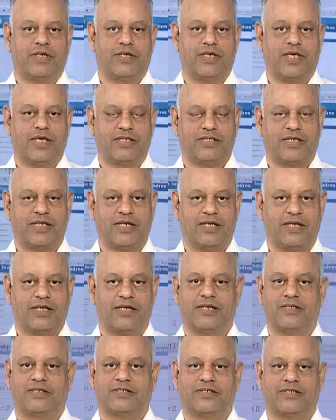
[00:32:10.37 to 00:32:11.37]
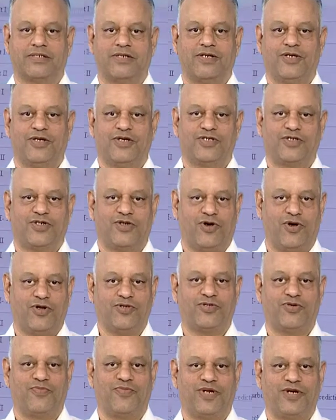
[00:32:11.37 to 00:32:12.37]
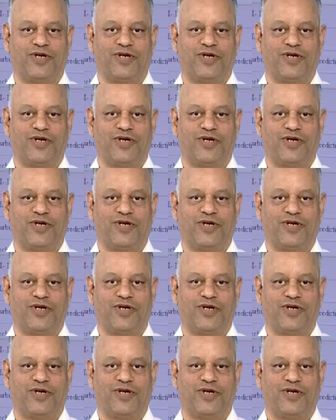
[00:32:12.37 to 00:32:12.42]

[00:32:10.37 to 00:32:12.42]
yesteryears, should also be